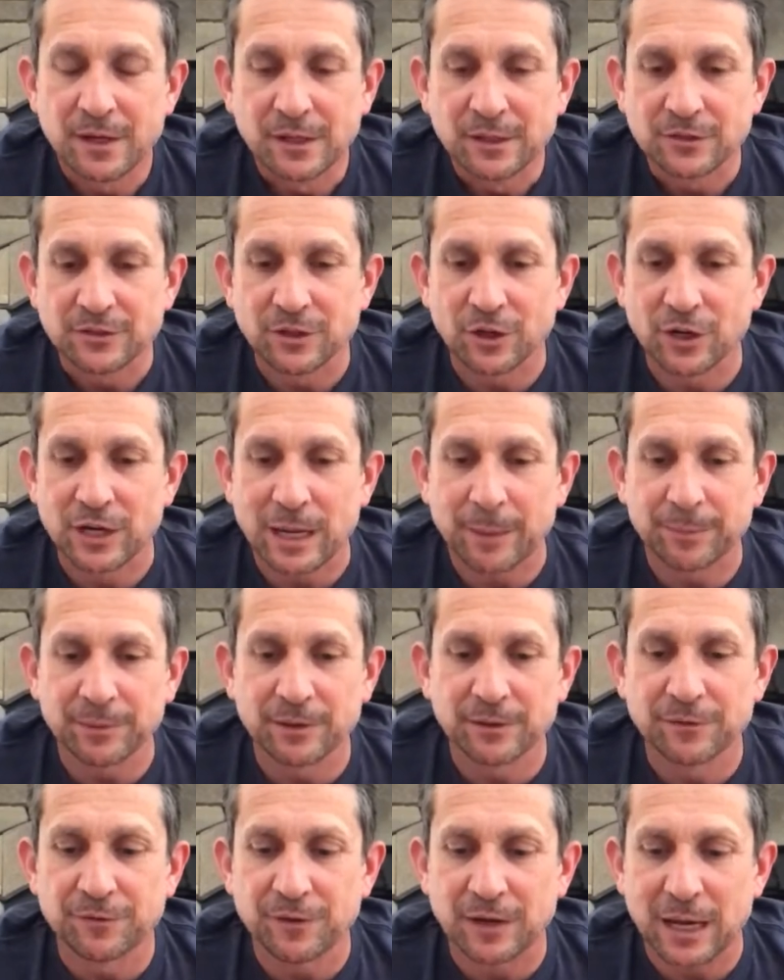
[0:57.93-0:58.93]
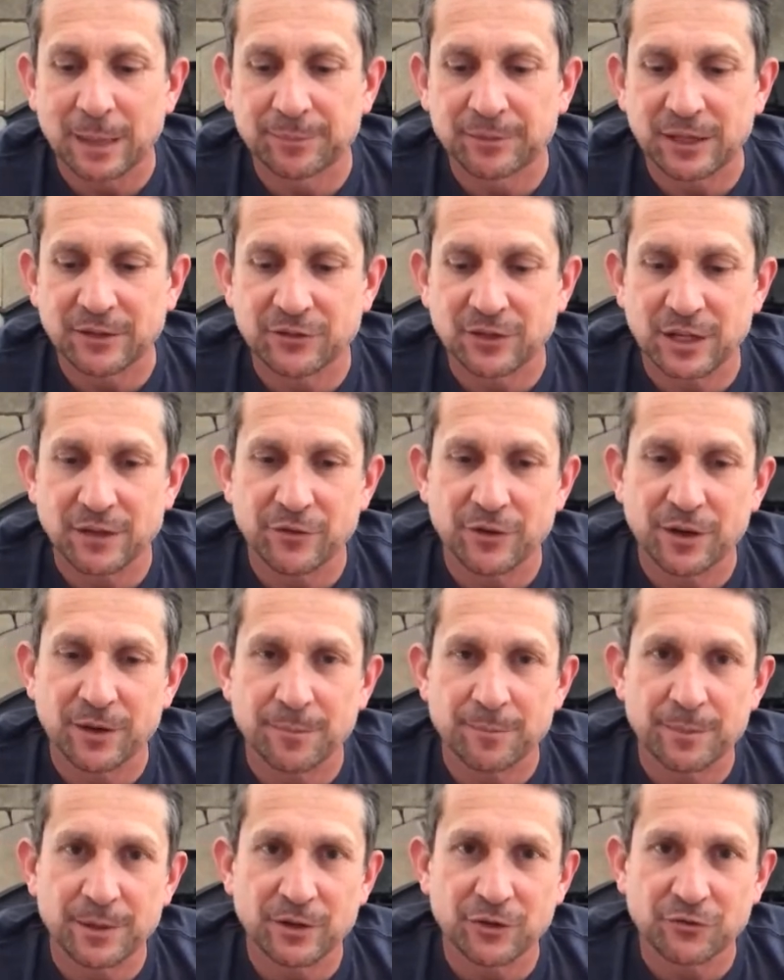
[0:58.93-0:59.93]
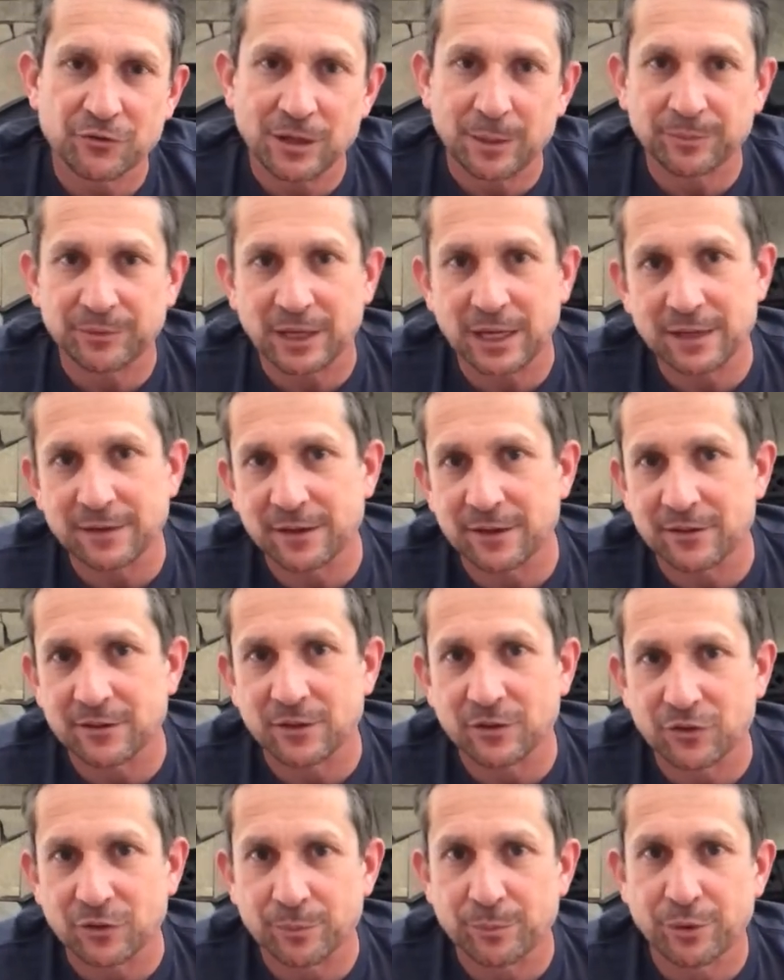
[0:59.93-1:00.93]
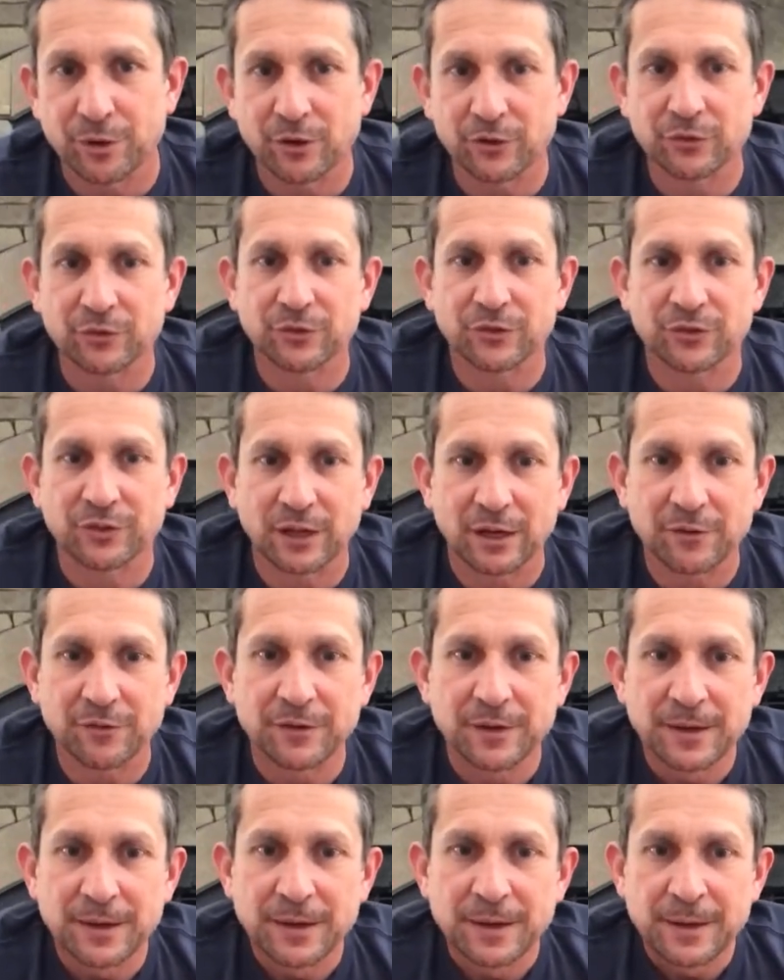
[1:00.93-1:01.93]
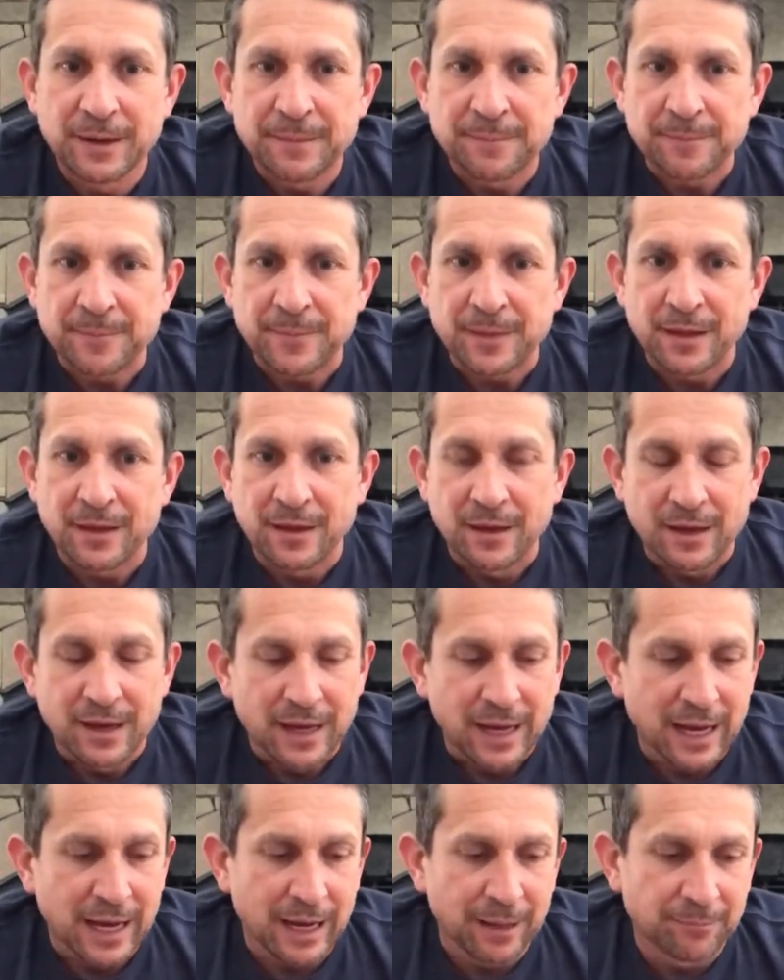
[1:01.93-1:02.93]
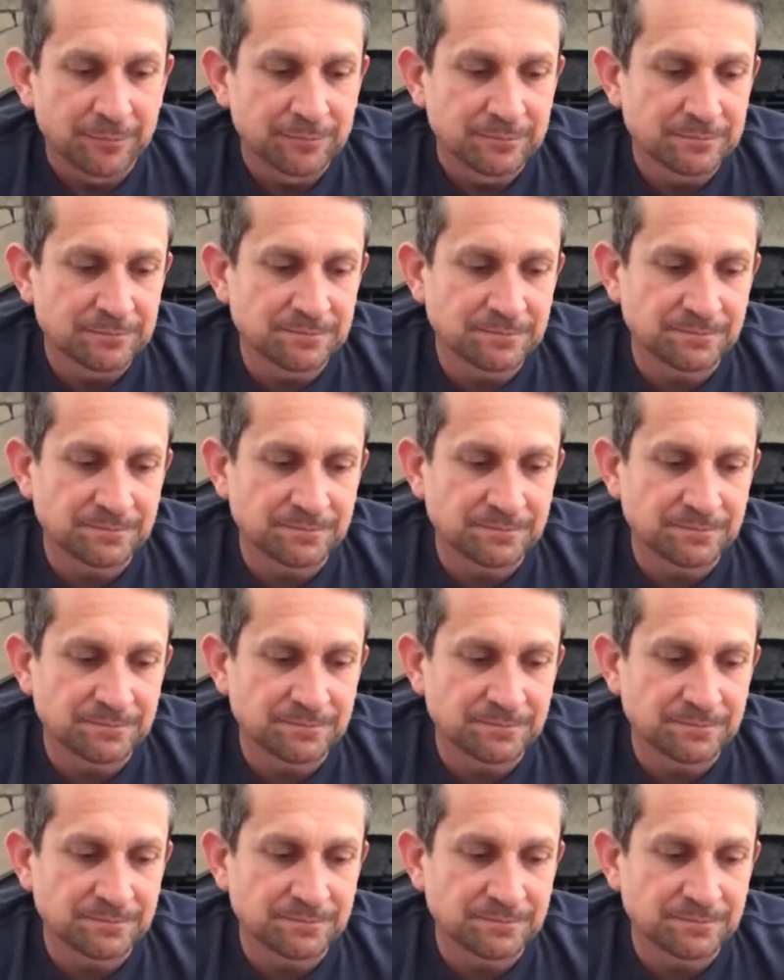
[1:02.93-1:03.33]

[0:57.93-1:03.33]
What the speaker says: So a couple of updates to give you: a ministry update, and there's some personal stuff. On